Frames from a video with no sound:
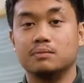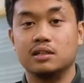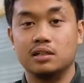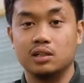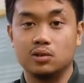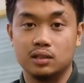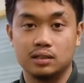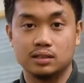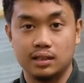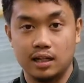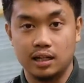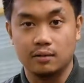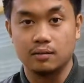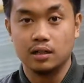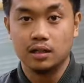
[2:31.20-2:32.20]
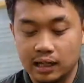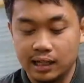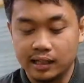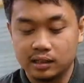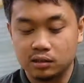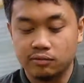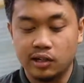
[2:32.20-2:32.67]
me to do the same. I
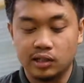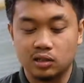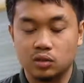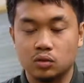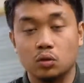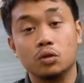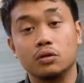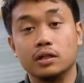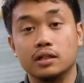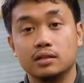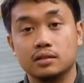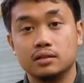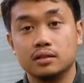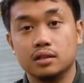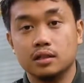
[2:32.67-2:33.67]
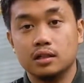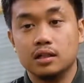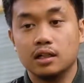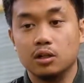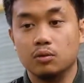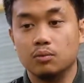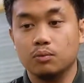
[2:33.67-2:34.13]
like to write stories,
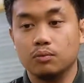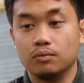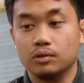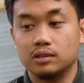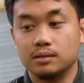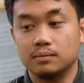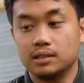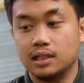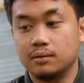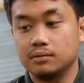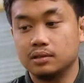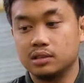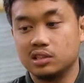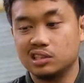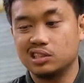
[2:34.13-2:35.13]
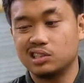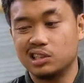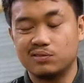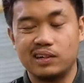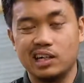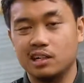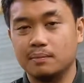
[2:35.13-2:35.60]
and sometimes it's just like
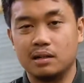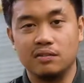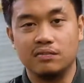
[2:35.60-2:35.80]
writing my